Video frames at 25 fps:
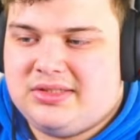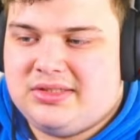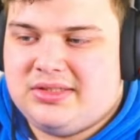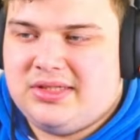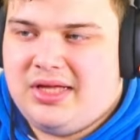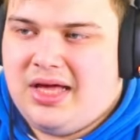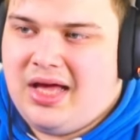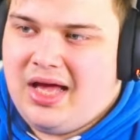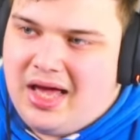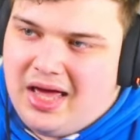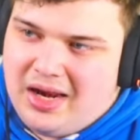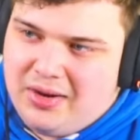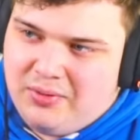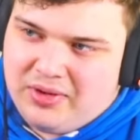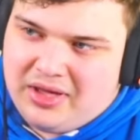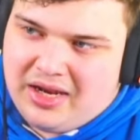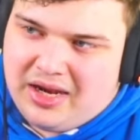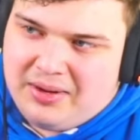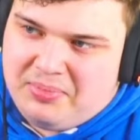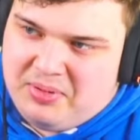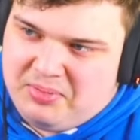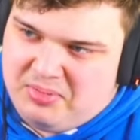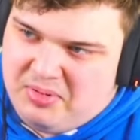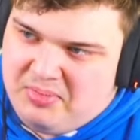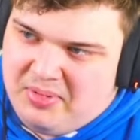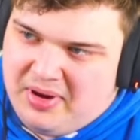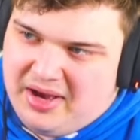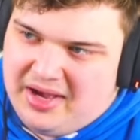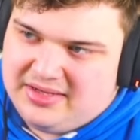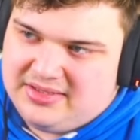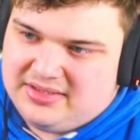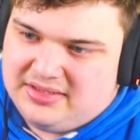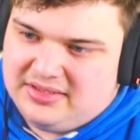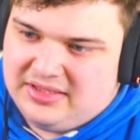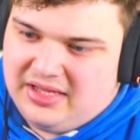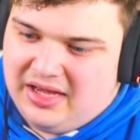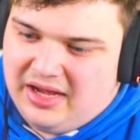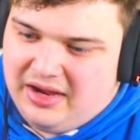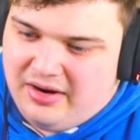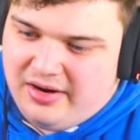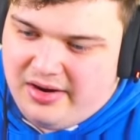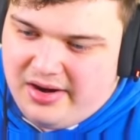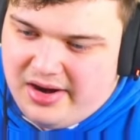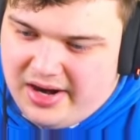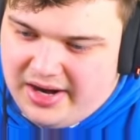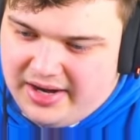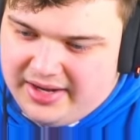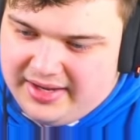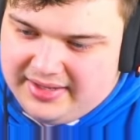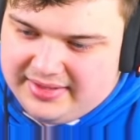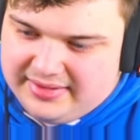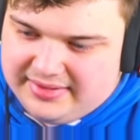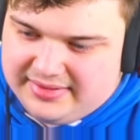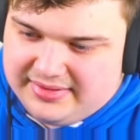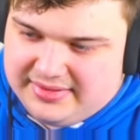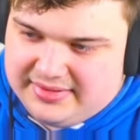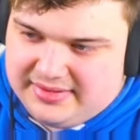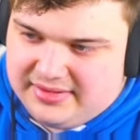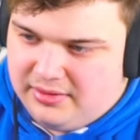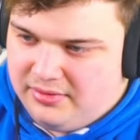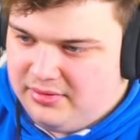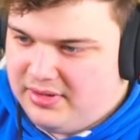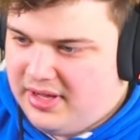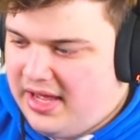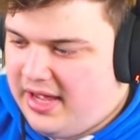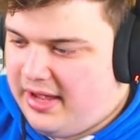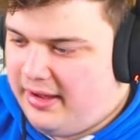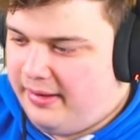And we get a PP Bison Knight. Right, okay.